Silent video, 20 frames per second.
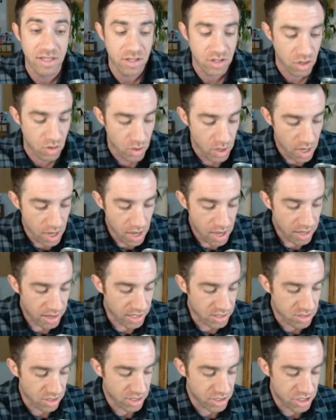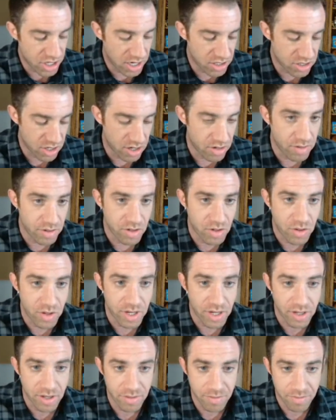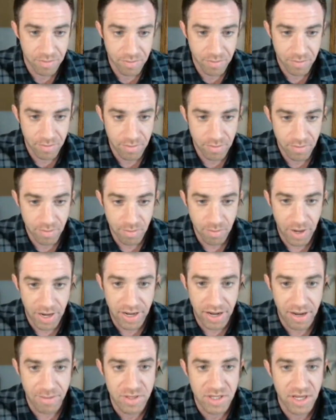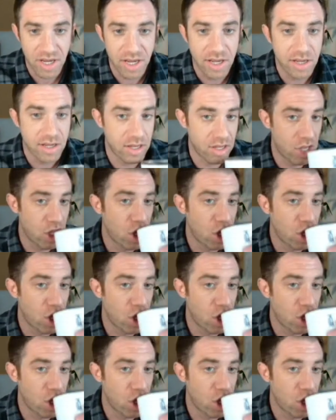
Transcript: So let's look at Josh Hart real quick, my namesake.